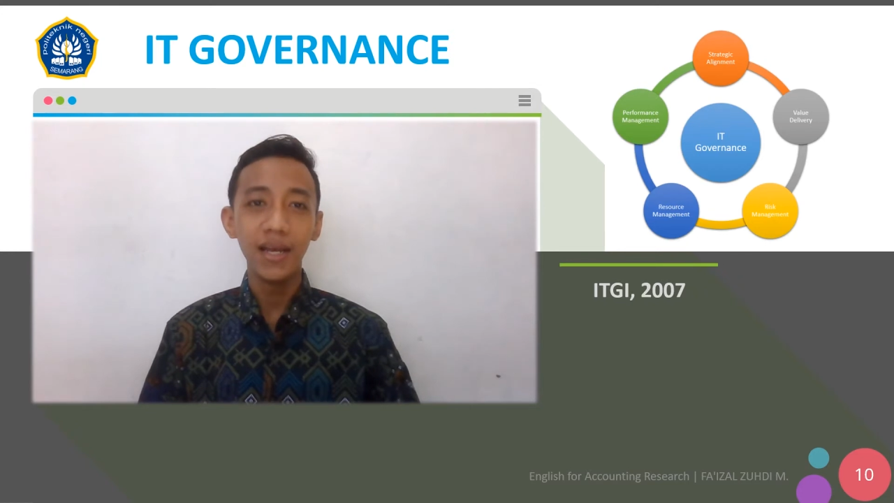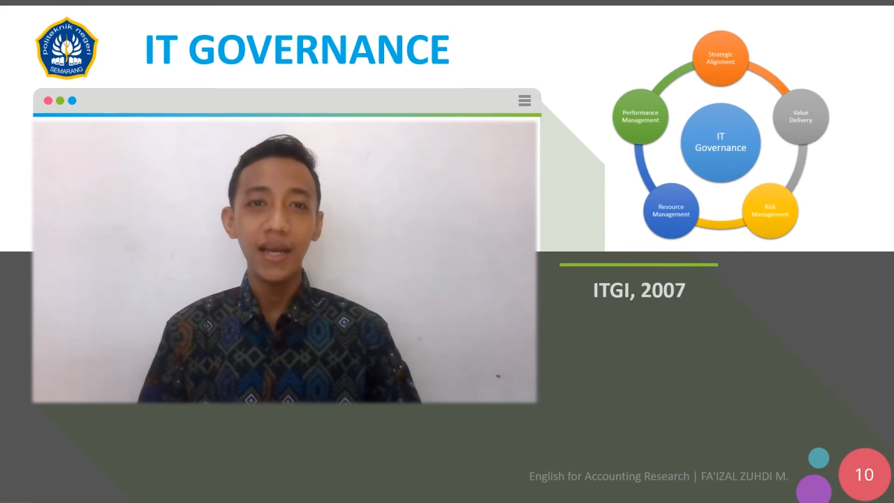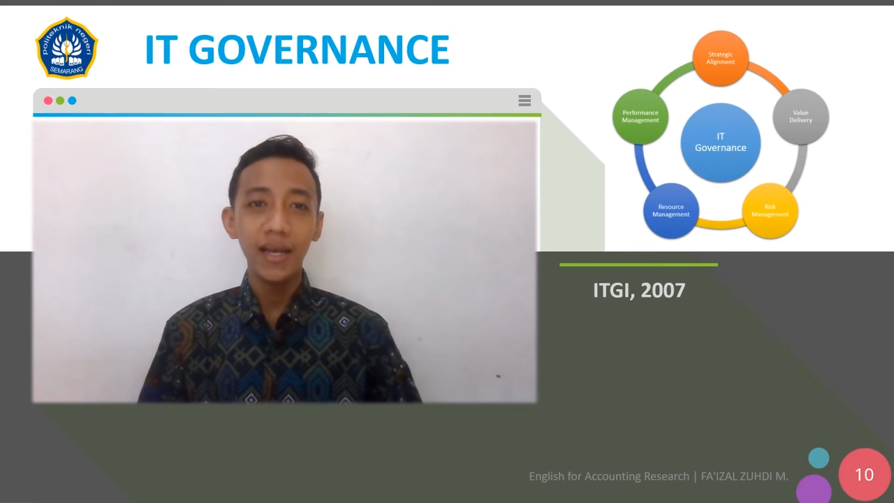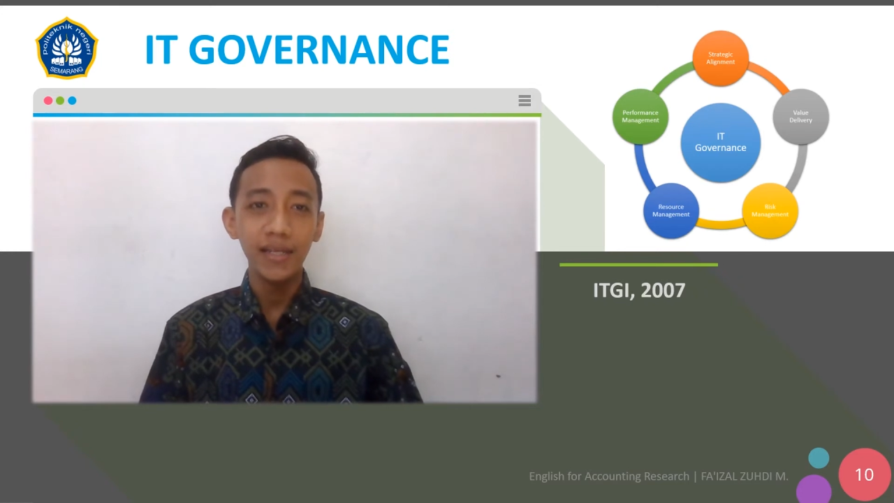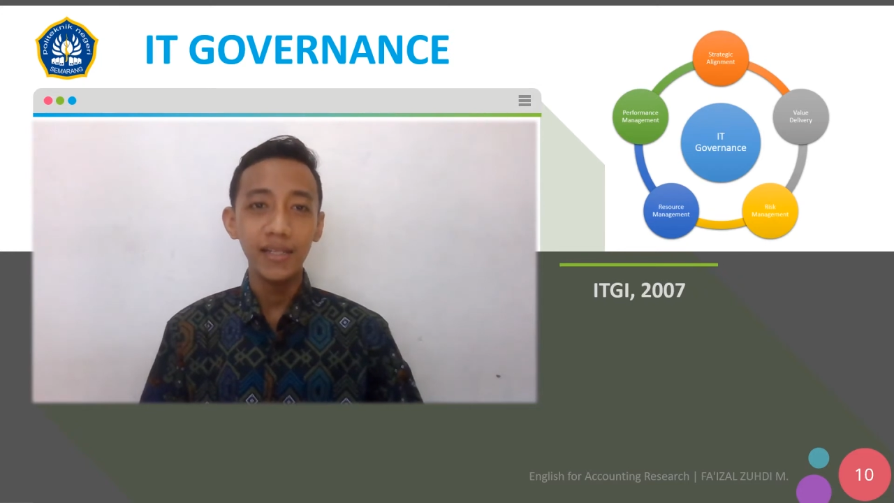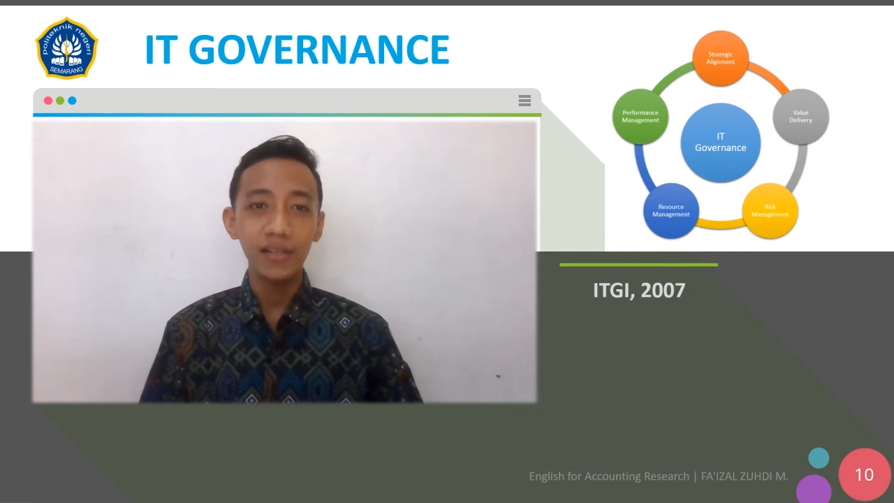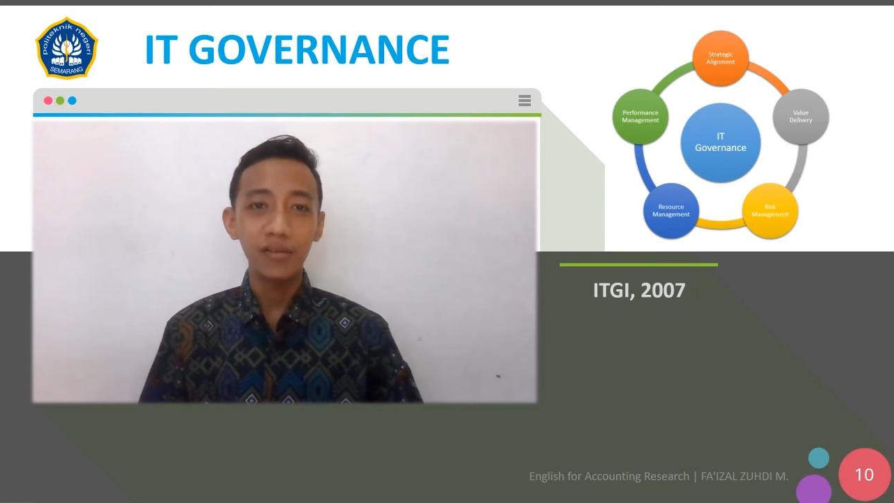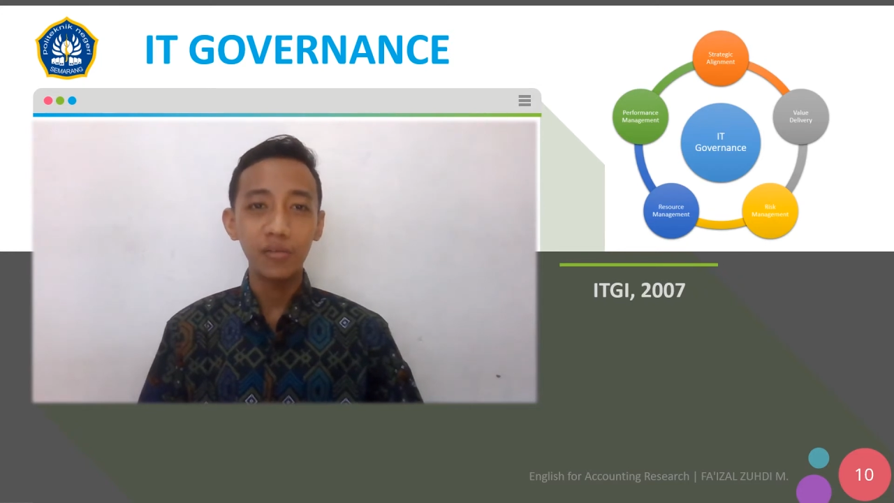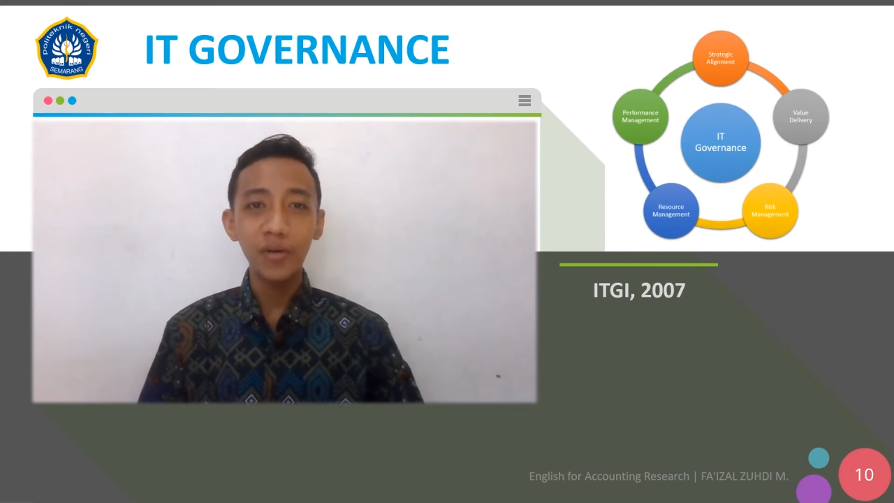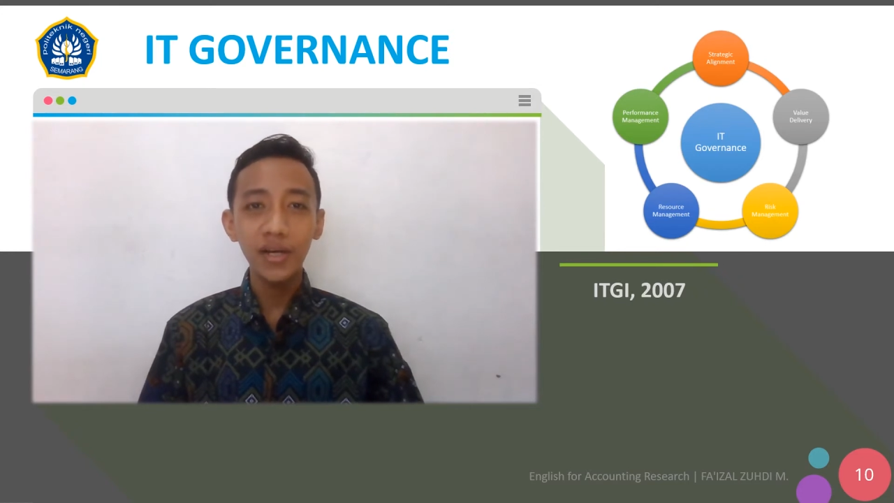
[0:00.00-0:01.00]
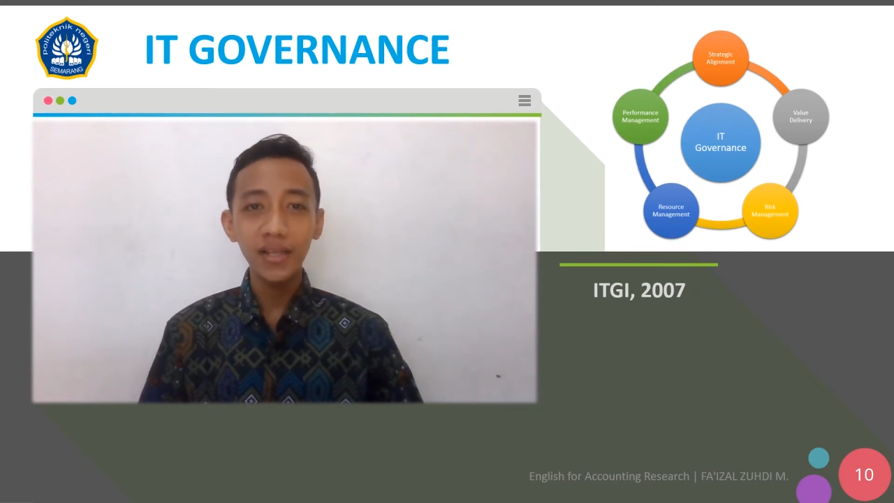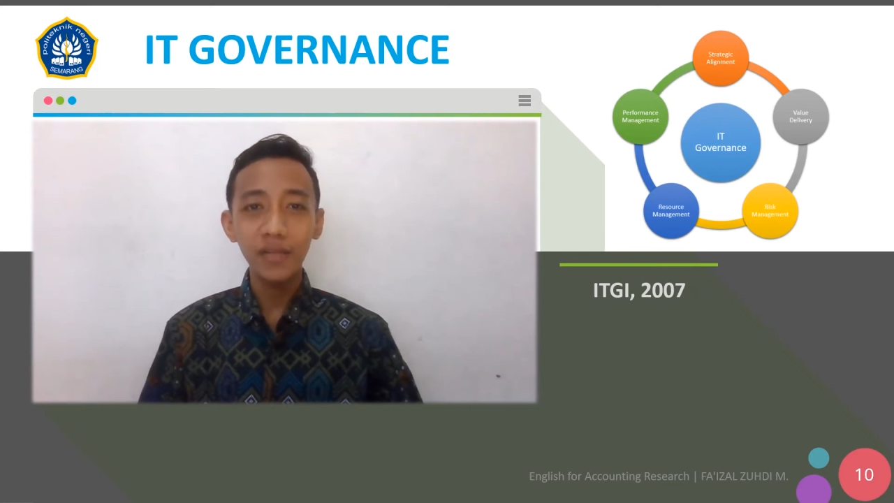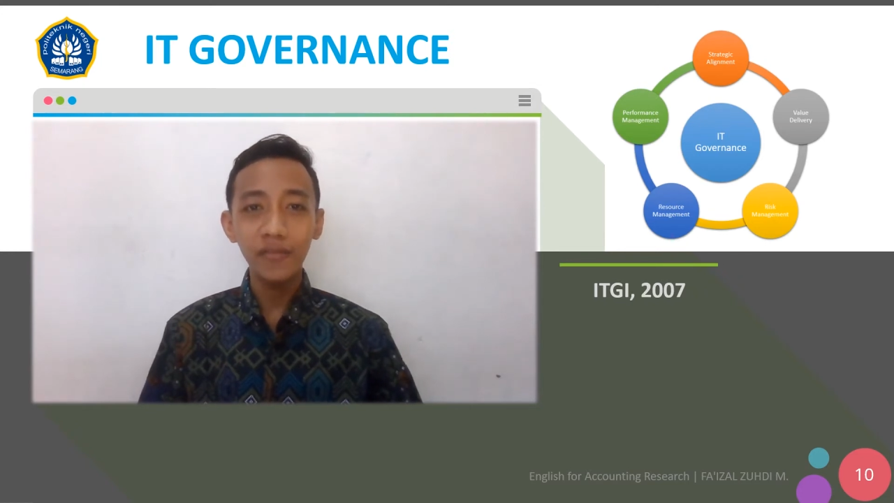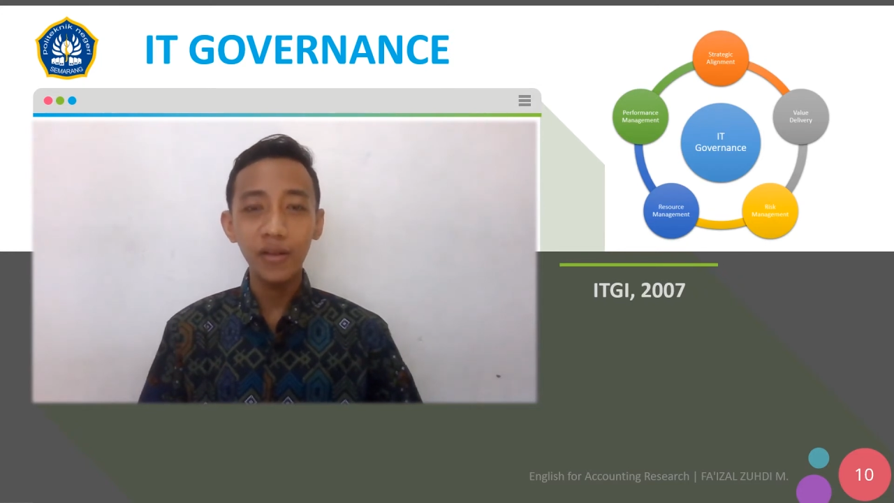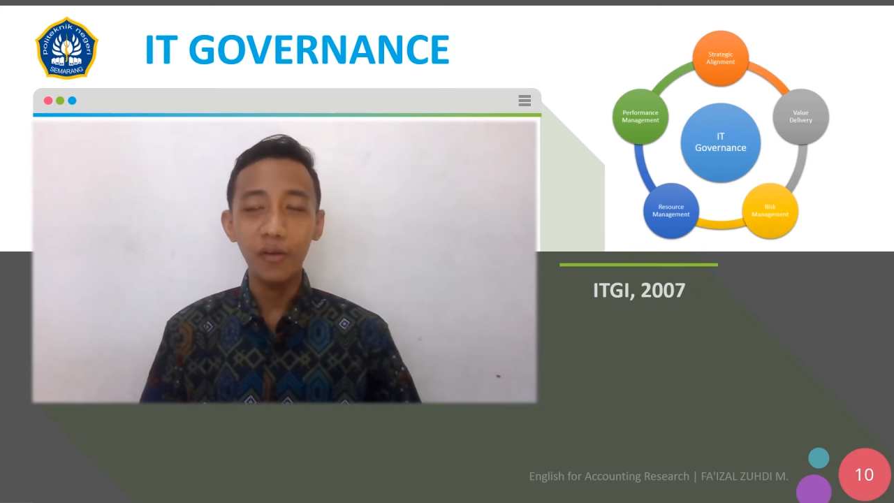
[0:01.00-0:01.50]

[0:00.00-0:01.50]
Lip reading: in corporate level